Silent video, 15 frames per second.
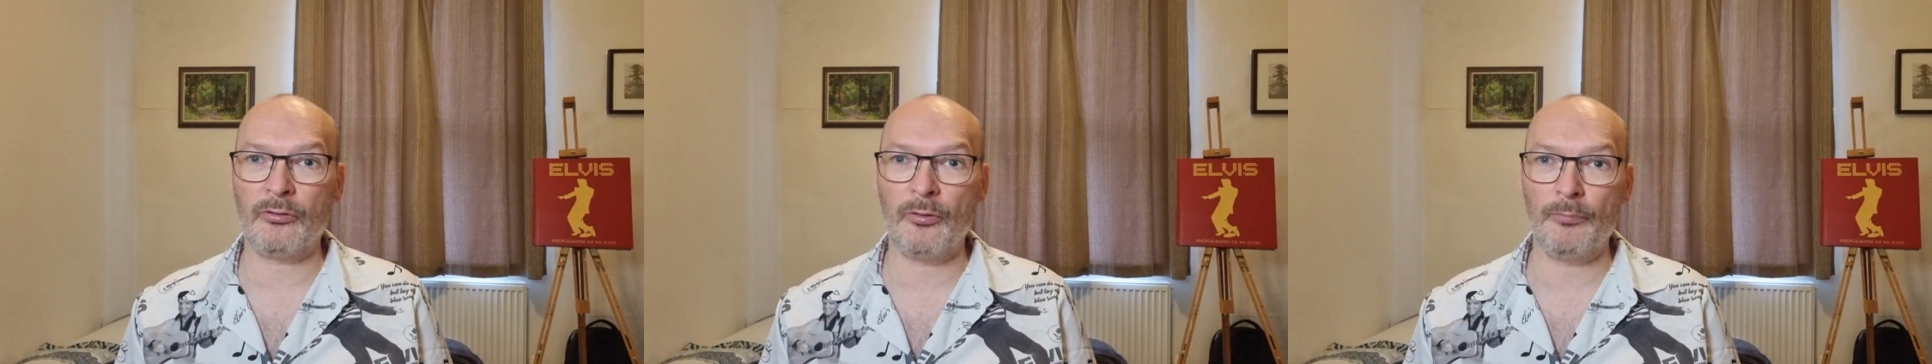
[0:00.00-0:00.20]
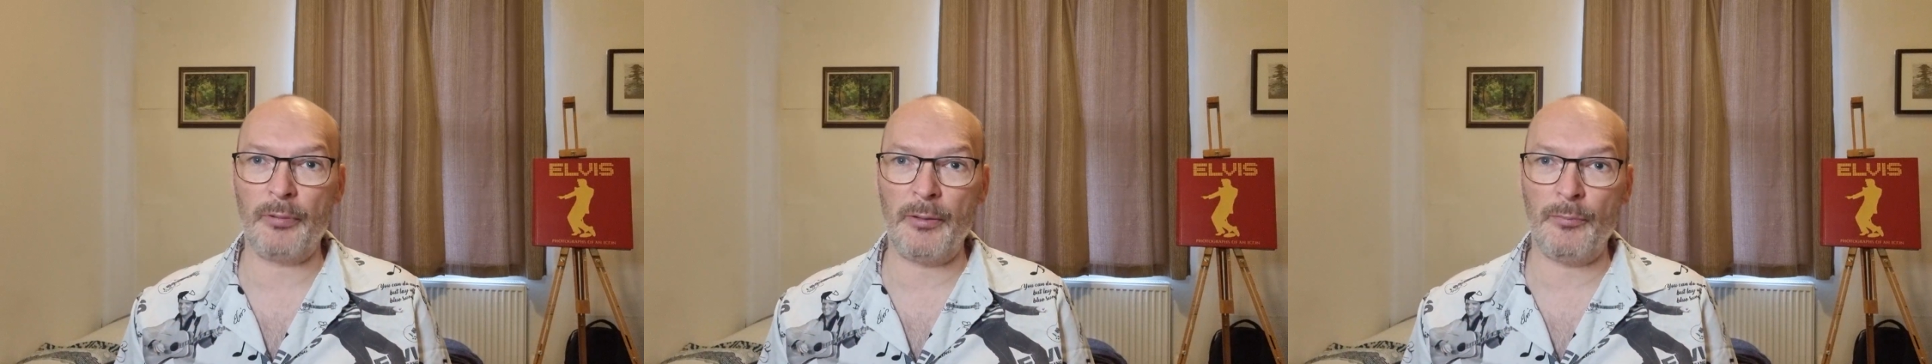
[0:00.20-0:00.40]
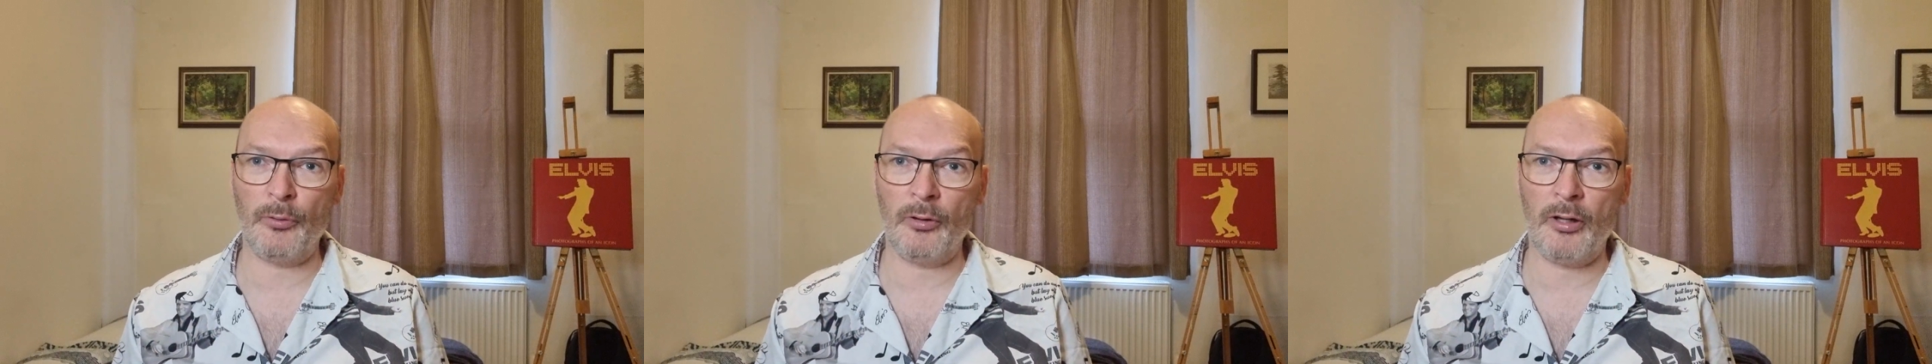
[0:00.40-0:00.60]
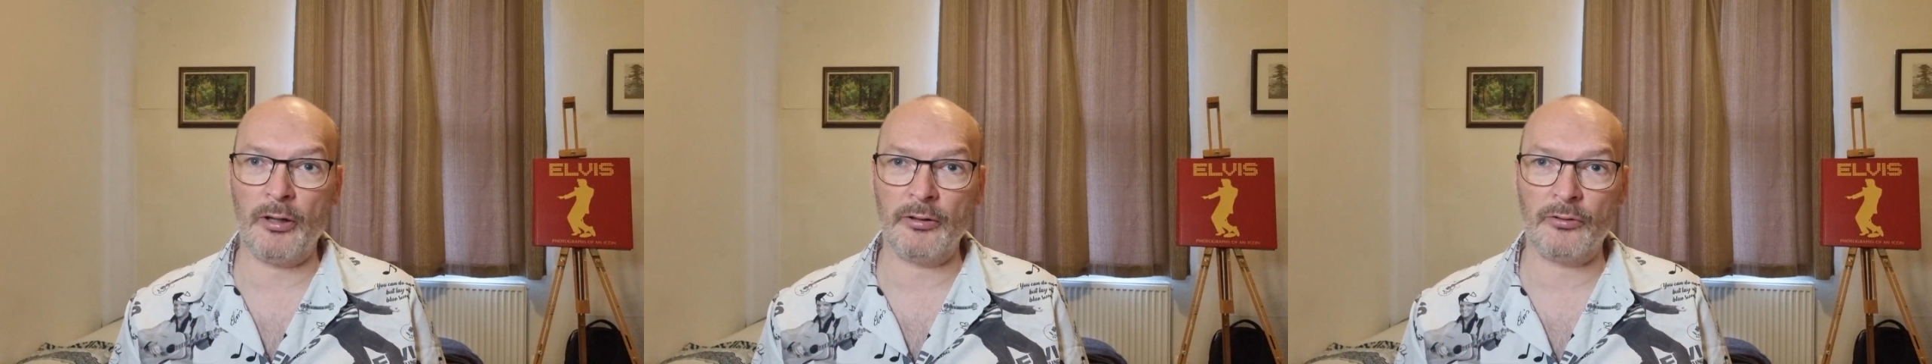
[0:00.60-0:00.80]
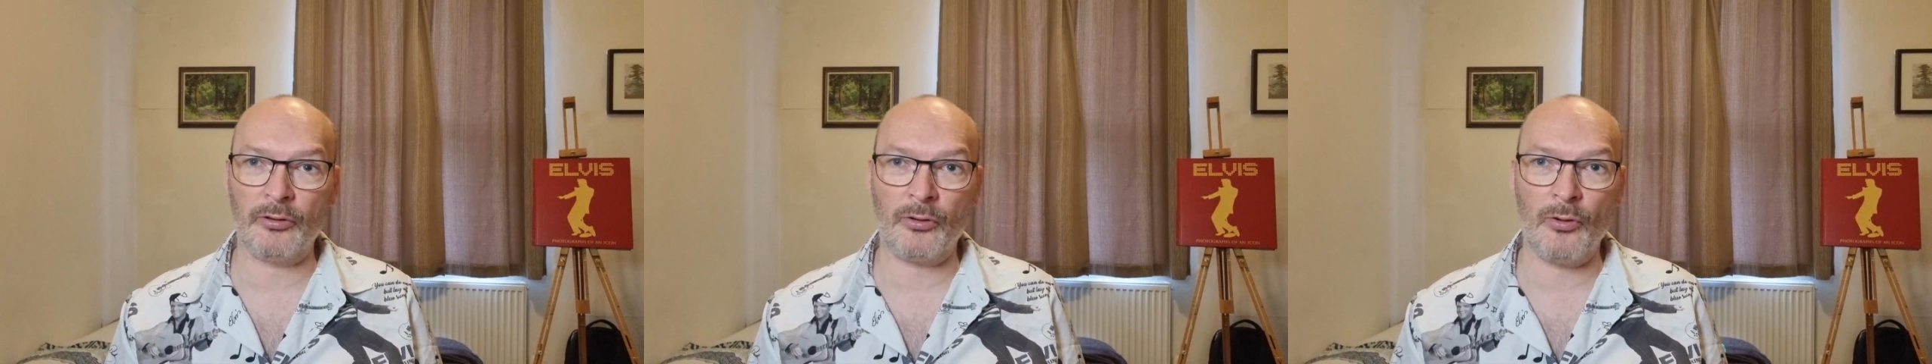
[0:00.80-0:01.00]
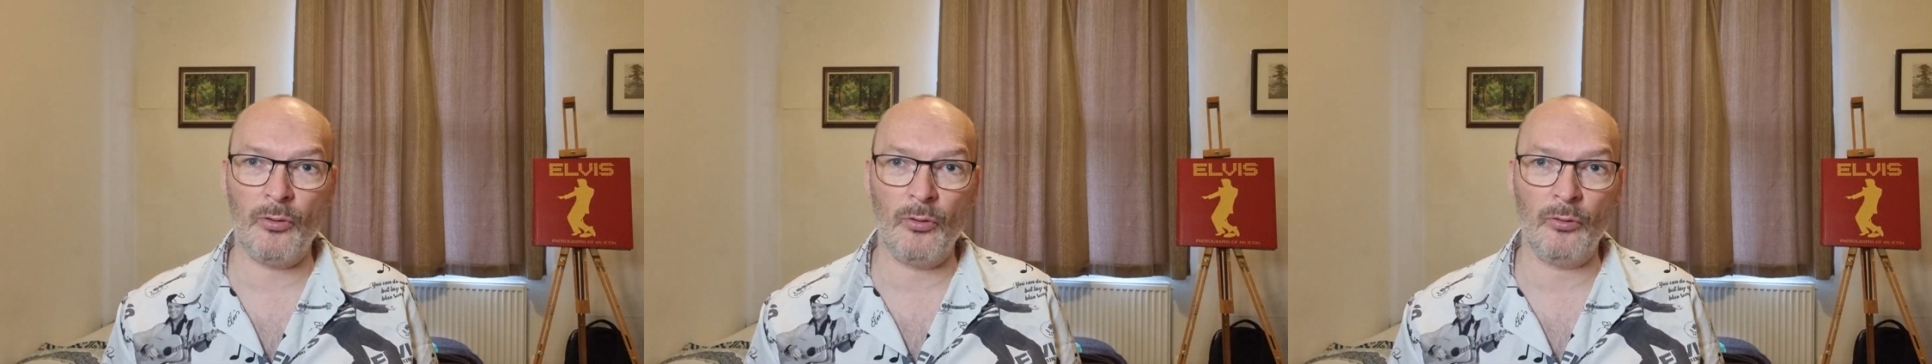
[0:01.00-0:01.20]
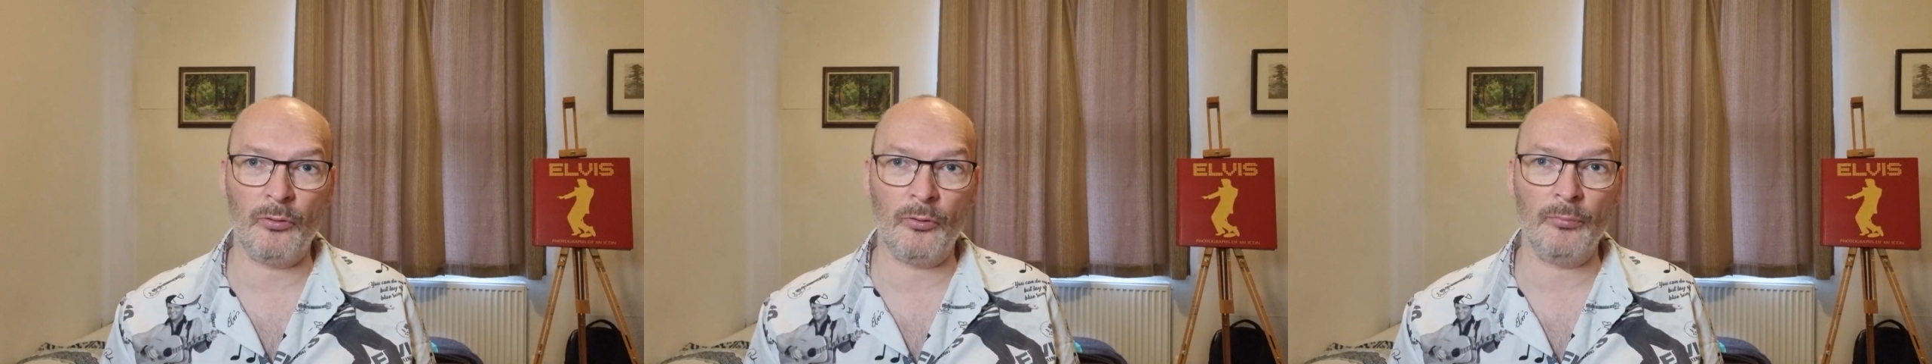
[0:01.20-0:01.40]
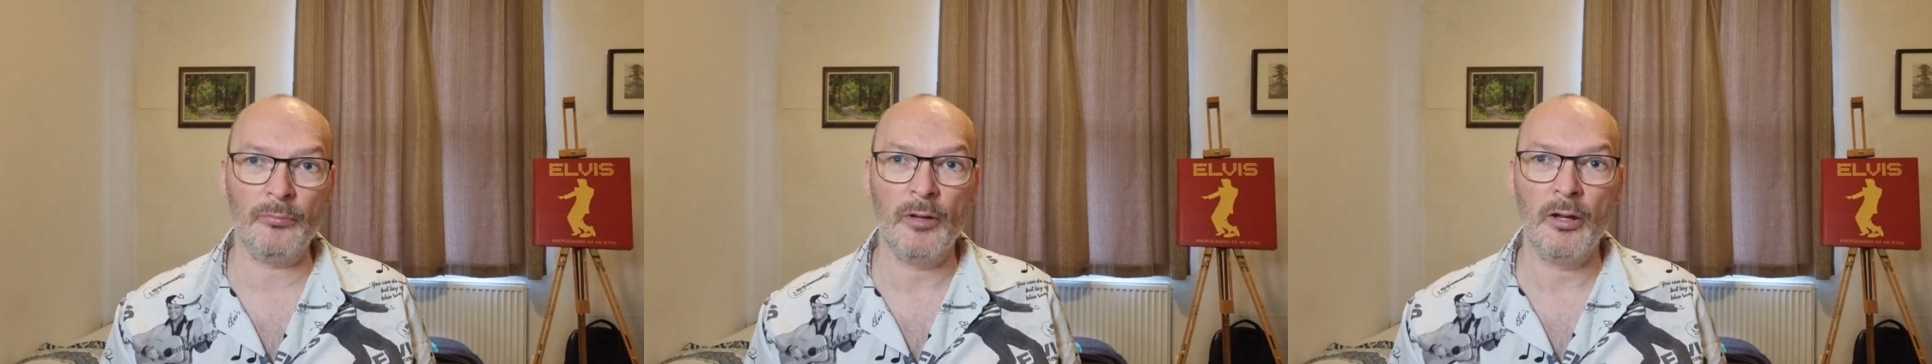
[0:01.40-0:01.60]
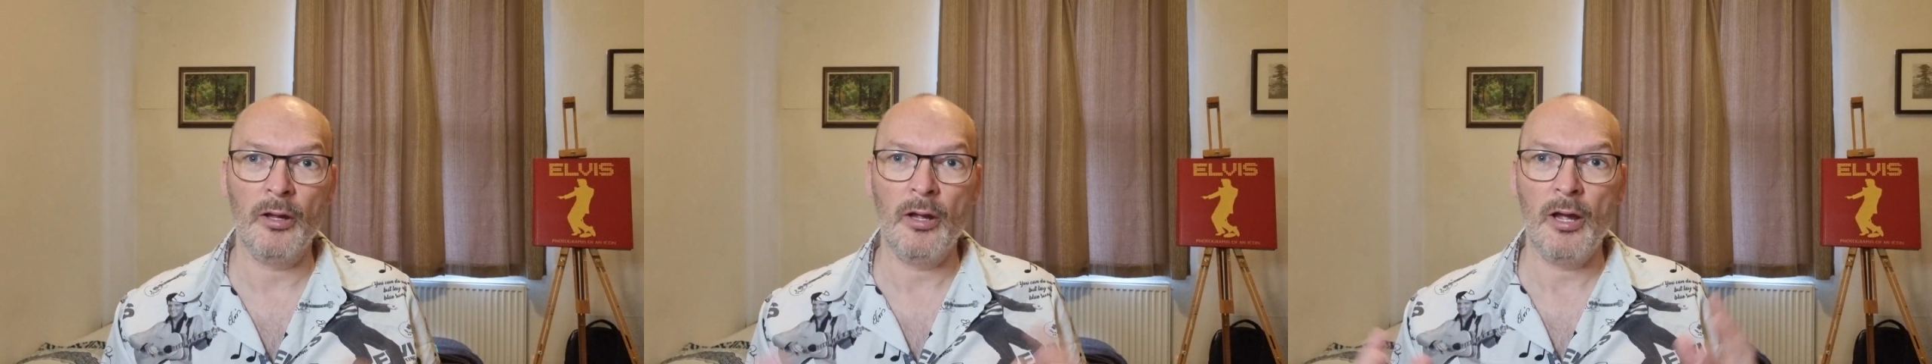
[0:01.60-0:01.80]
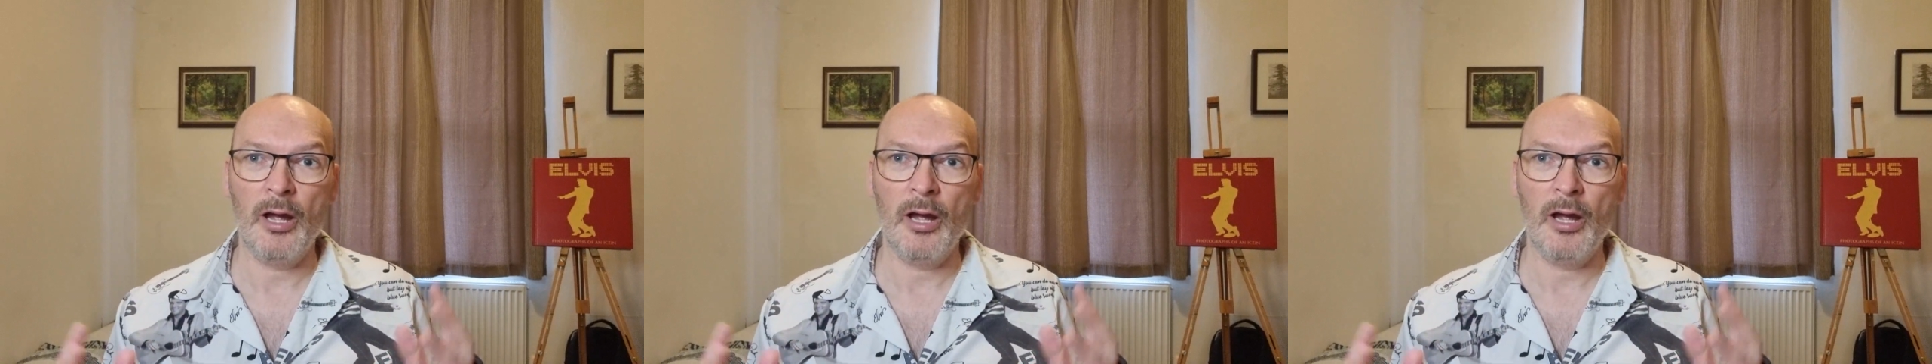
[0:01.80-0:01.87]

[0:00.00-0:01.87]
some people like to call them.